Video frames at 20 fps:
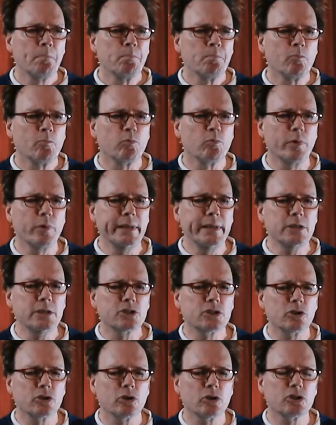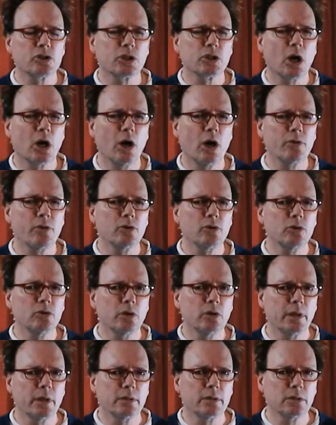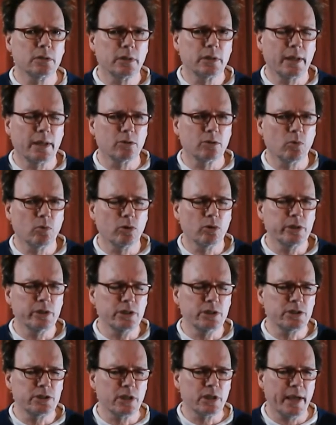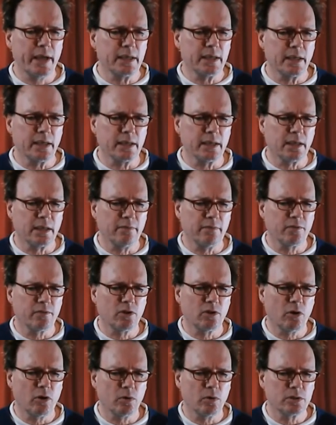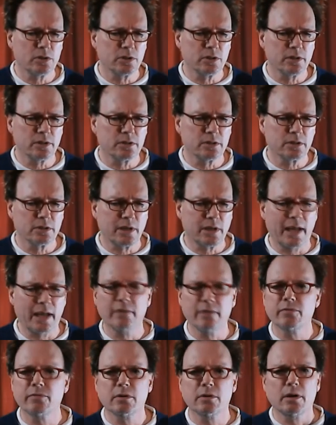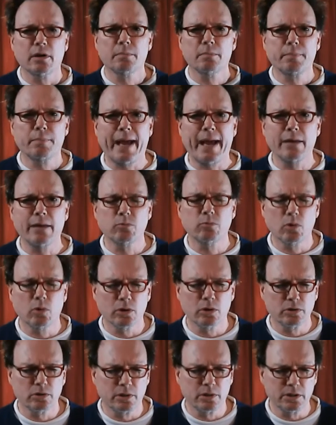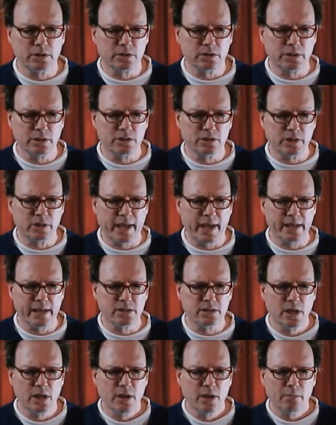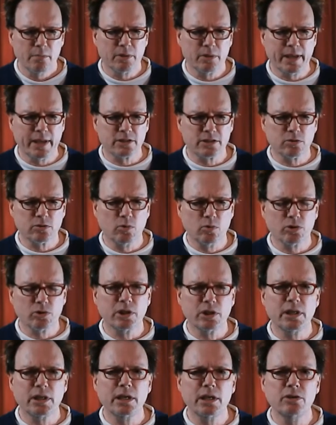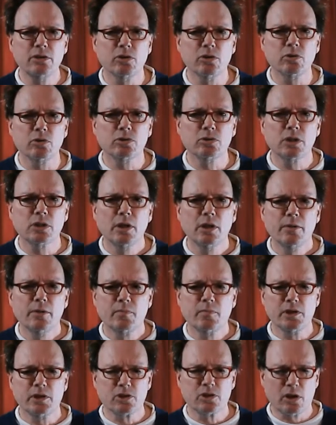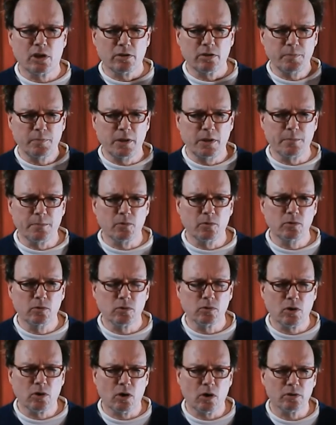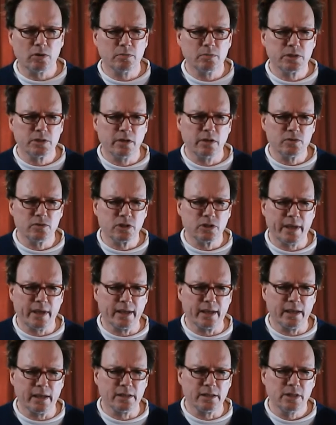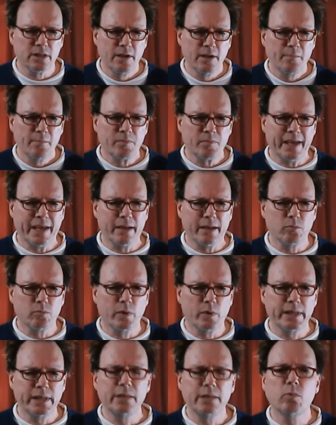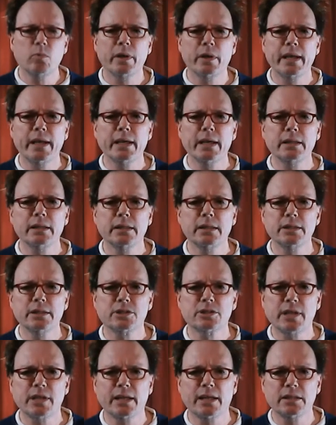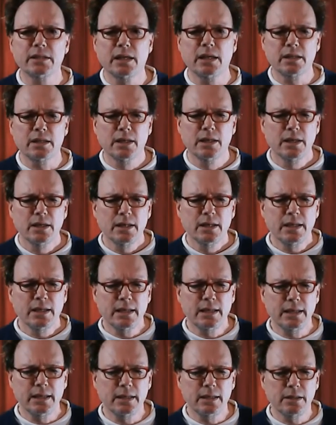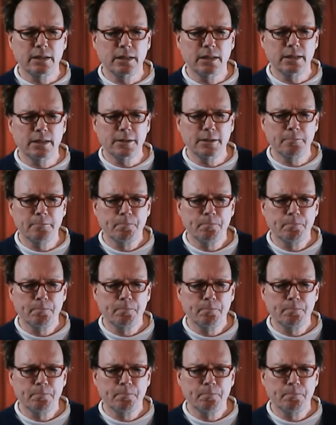research other, and the word is psychic, even though it's kind of a bad word these days, but that's the word that he used, these other people who called themselves psychics. And when he went in, he said that he